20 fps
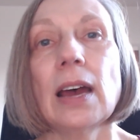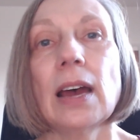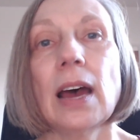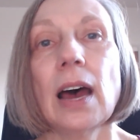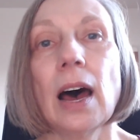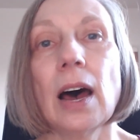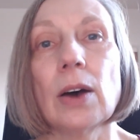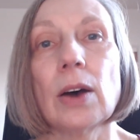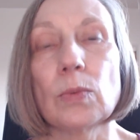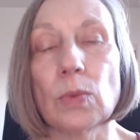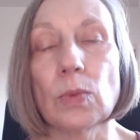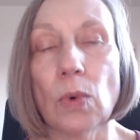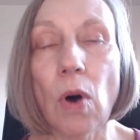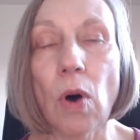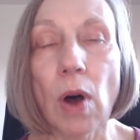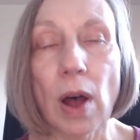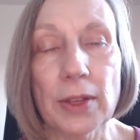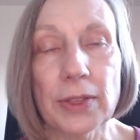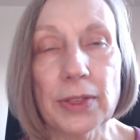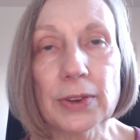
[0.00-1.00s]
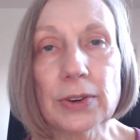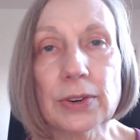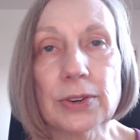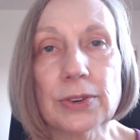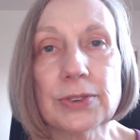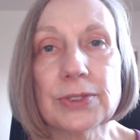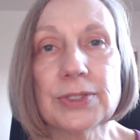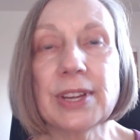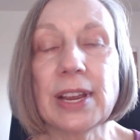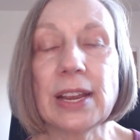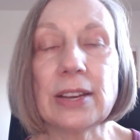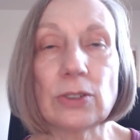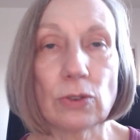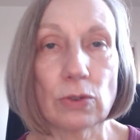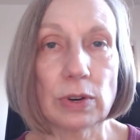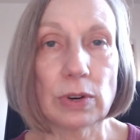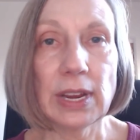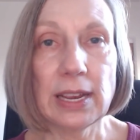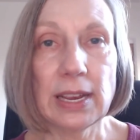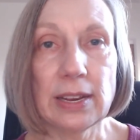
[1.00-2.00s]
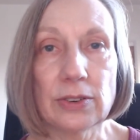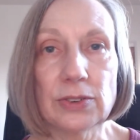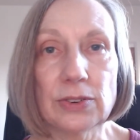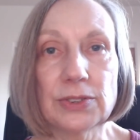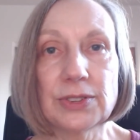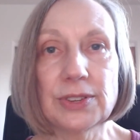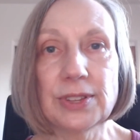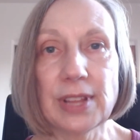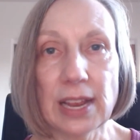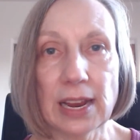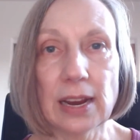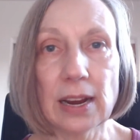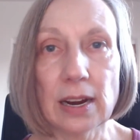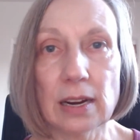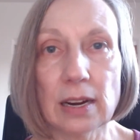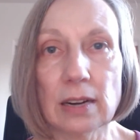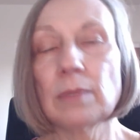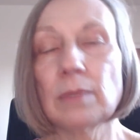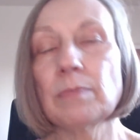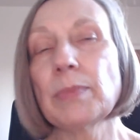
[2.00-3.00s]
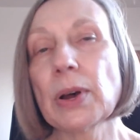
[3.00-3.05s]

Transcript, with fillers: uh, authors and creators there